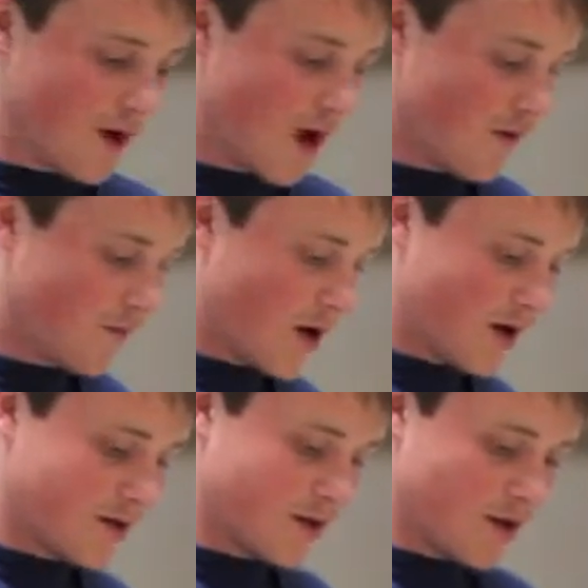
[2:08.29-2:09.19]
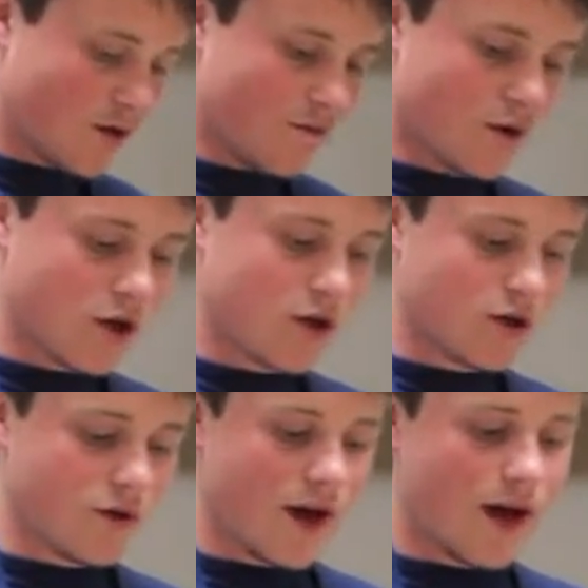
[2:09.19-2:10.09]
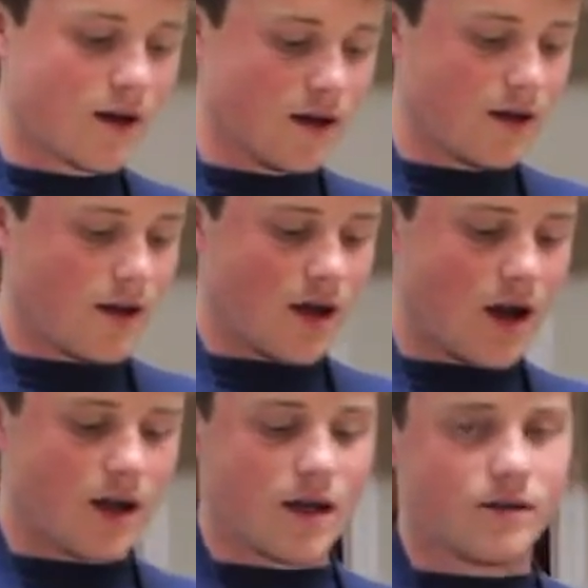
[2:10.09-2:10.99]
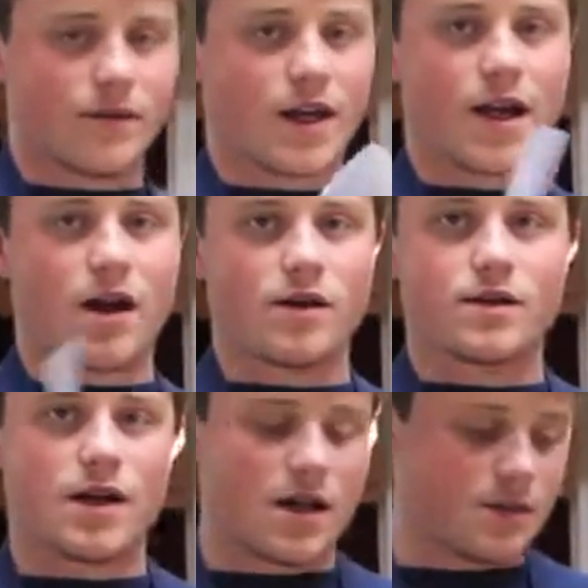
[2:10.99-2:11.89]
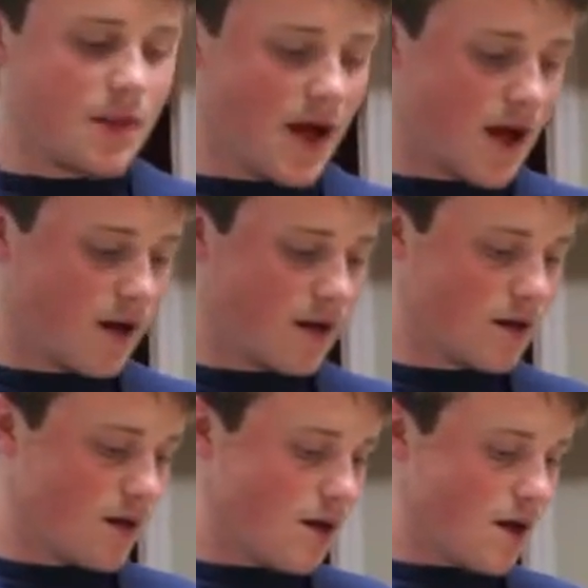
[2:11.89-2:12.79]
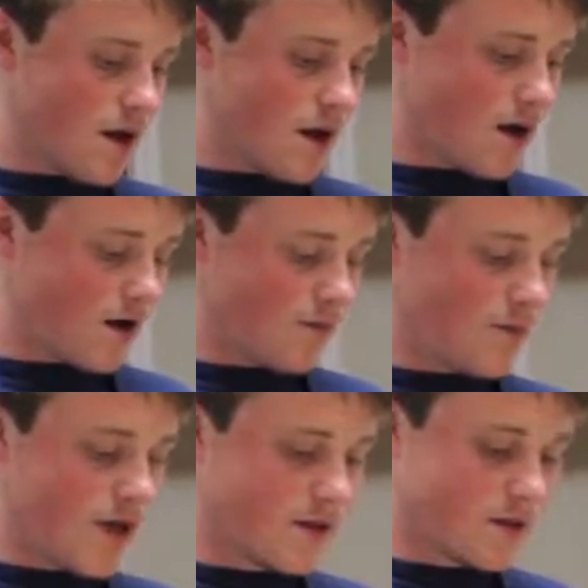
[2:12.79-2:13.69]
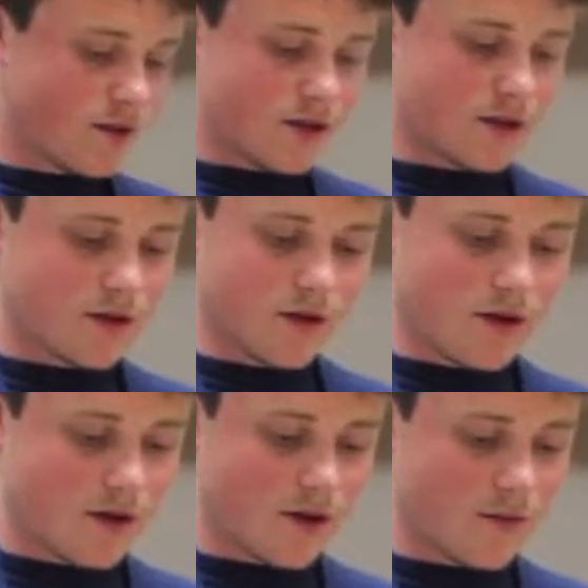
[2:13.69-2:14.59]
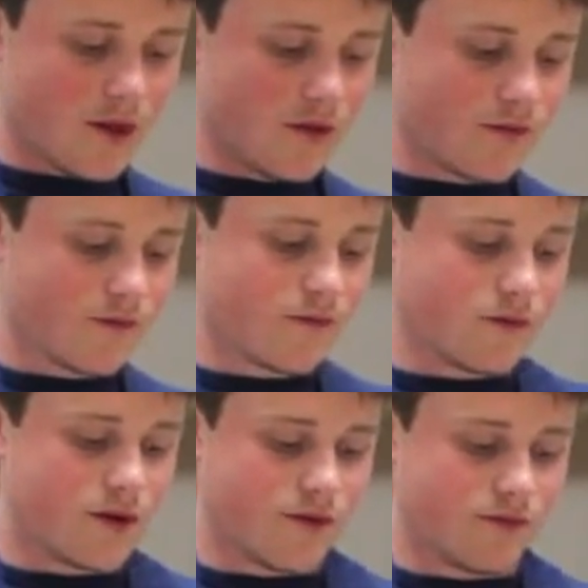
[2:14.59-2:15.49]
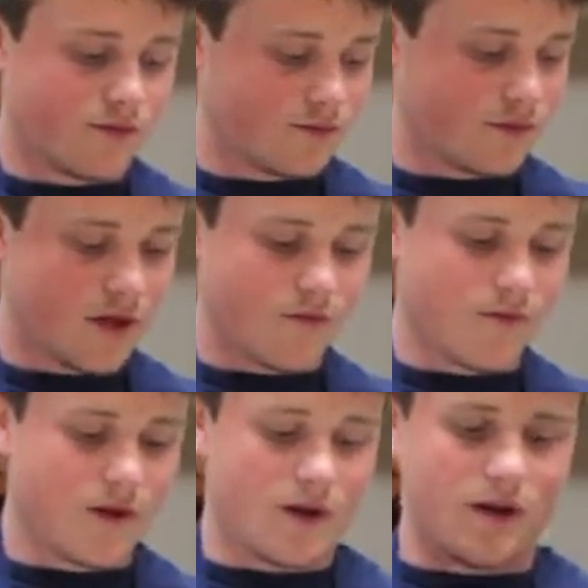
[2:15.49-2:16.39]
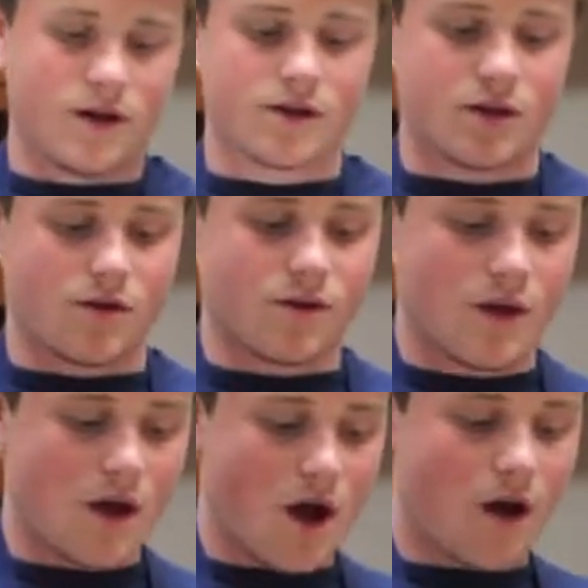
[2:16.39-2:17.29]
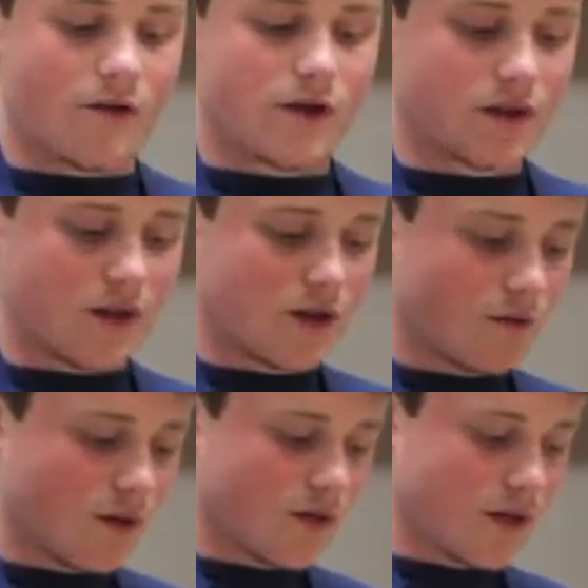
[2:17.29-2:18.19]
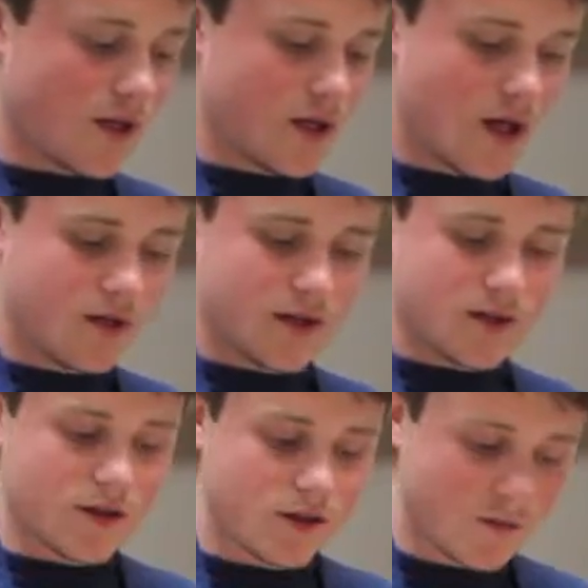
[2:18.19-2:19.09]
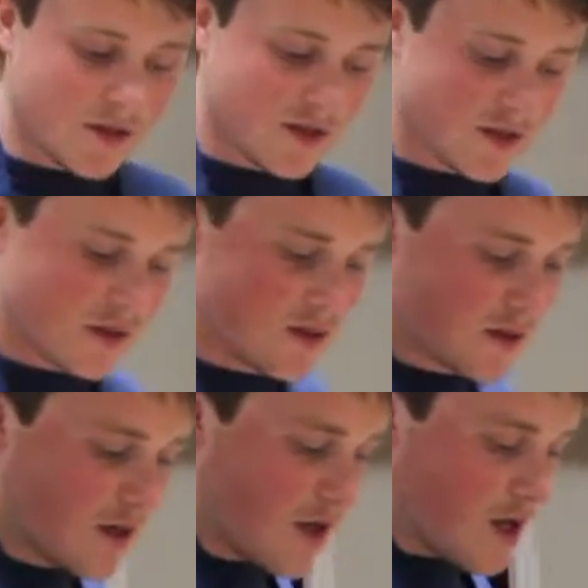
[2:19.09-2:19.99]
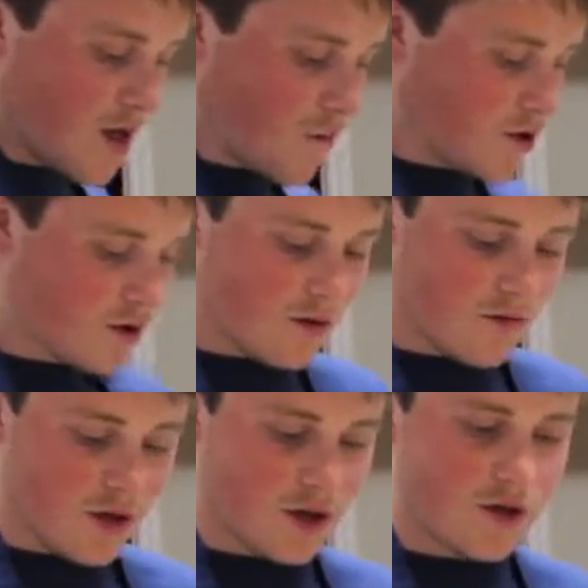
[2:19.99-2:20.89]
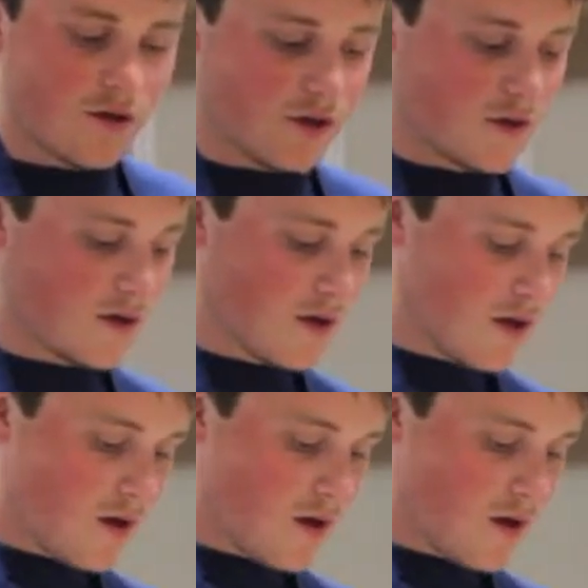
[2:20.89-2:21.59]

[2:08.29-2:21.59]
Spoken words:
half mine, so if you're going to do that, I get a gallon size bag. Basically just look on the meat, there can fit in there. So obviously we only need to cut this in 2 pieces. What you're going to want to do is